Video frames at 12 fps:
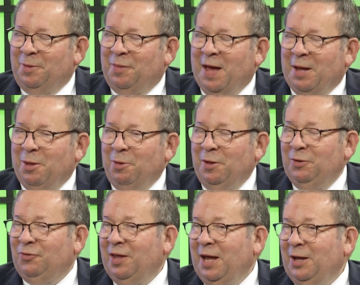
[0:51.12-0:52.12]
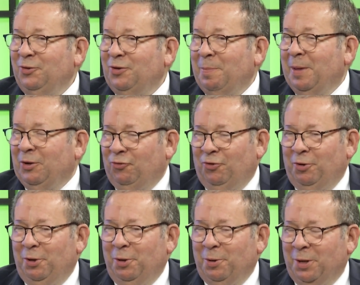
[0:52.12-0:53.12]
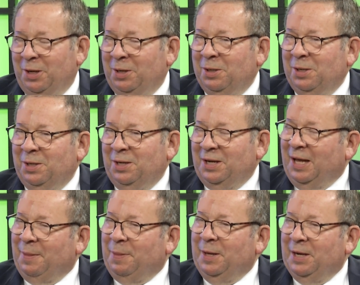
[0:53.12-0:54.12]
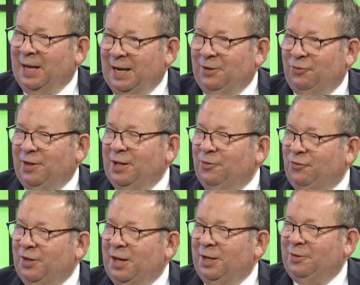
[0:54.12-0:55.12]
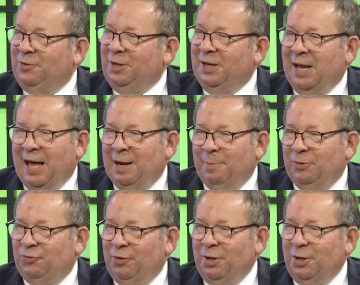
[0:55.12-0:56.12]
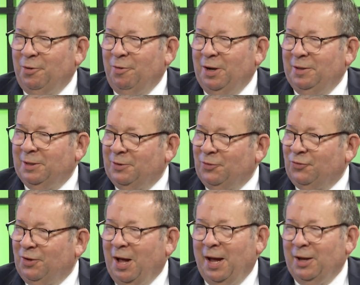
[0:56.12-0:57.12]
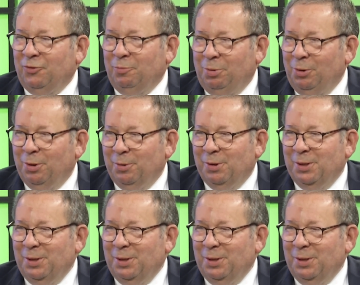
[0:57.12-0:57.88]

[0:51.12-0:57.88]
Well, thank you. These days, I'm not sure you can get the United States Senate to unanimously agree that the sky is blue.